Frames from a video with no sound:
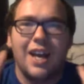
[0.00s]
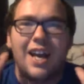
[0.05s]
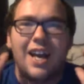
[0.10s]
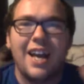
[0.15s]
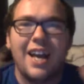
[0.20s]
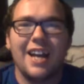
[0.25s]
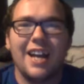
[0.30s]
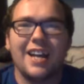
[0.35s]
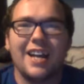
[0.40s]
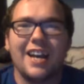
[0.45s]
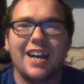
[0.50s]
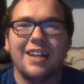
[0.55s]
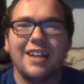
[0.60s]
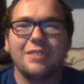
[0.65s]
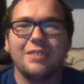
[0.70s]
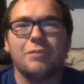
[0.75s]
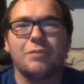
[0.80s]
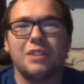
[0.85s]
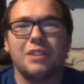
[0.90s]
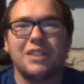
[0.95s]
Hey
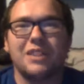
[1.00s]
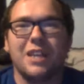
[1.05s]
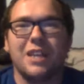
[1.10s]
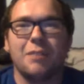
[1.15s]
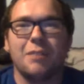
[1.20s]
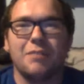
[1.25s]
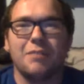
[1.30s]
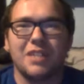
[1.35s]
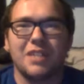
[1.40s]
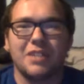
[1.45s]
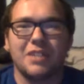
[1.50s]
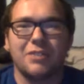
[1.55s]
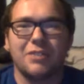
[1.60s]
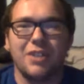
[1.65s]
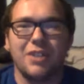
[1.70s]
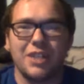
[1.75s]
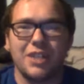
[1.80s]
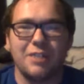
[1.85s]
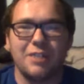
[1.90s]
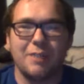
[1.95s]
guys, what's up?
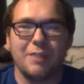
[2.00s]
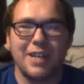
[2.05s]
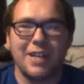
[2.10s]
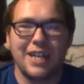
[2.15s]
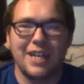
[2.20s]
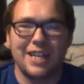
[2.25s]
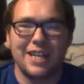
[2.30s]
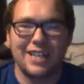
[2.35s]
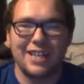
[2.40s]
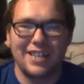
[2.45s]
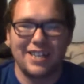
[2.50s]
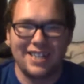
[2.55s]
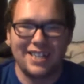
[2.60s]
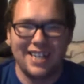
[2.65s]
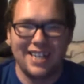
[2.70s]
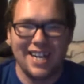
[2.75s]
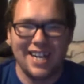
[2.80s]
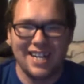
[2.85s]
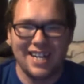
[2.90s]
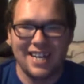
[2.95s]
64 Digiman here, and
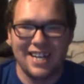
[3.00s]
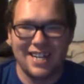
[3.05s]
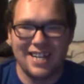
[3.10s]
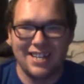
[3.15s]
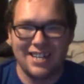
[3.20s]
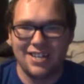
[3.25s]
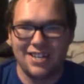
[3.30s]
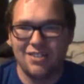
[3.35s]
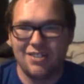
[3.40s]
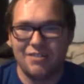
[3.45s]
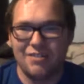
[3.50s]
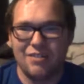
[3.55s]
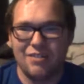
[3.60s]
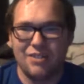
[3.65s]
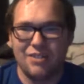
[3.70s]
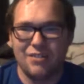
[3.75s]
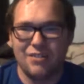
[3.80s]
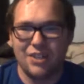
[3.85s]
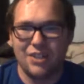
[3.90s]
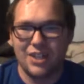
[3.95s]
today I got another
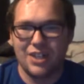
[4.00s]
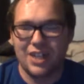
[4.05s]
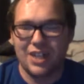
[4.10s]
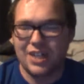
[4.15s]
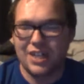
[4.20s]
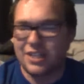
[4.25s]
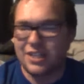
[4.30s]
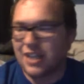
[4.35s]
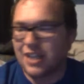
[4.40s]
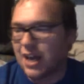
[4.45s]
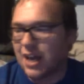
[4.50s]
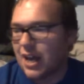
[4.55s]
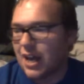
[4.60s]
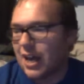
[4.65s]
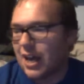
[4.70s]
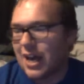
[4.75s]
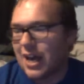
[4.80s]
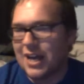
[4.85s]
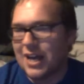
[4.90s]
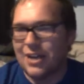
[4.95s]
review for you guys.
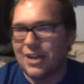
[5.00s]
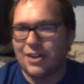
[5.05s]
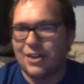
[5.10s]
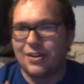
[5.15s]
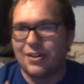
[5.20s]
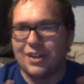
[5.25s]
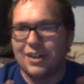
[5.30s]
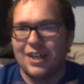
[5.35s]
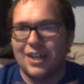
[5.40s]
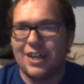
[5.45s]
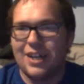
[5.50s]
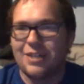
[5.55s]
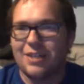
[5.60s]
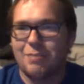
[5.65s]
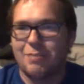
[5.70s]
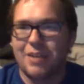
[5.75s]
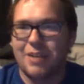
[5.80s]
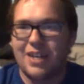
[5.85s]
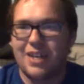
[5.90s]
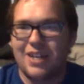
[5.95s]
I know it
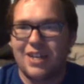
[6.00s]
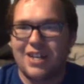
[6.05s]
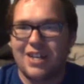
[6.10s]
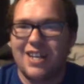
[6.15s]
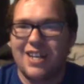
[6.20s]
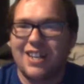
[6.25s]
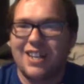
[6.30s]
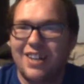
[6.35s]
has been